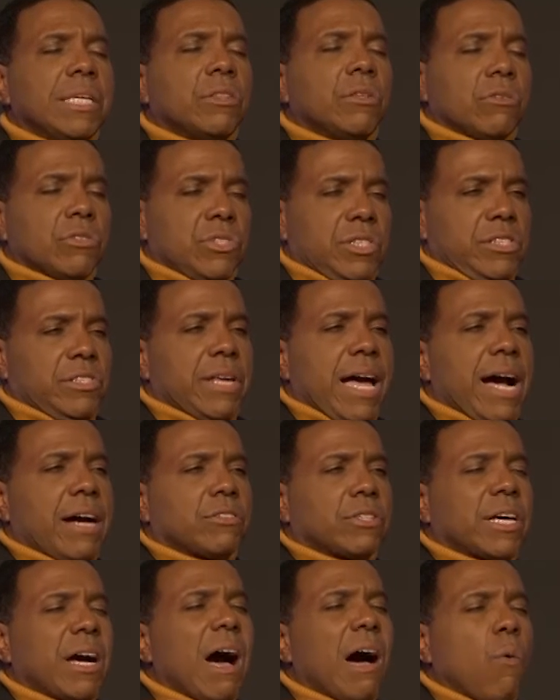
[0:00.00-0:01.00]
meet those
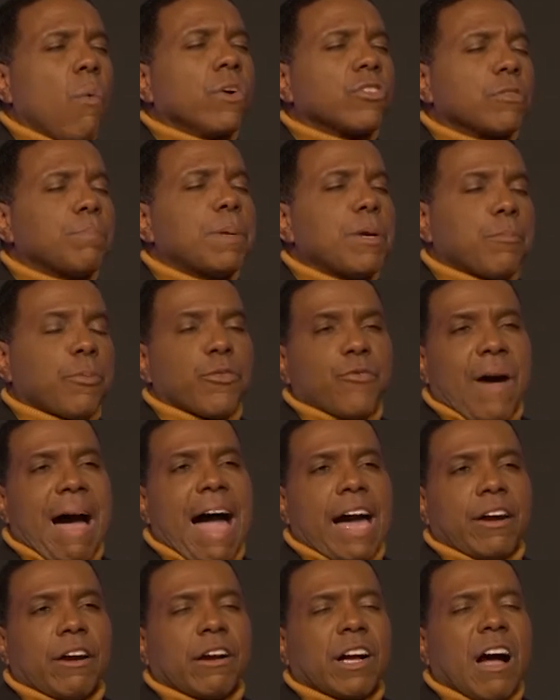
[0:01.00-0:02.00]
desires. God wants to be
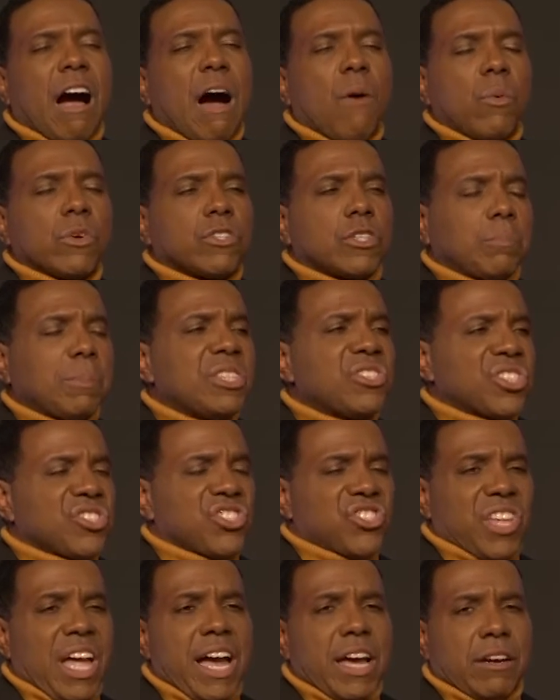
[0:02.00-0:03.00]
provider. God wants to be
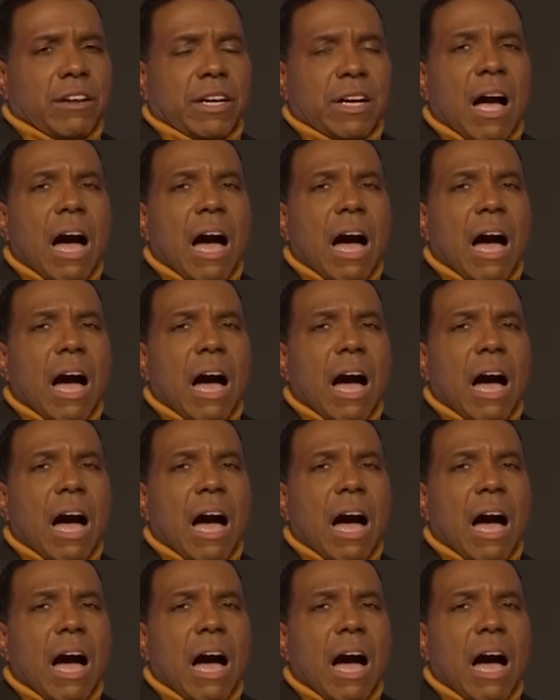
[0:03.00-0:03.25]
sustainer.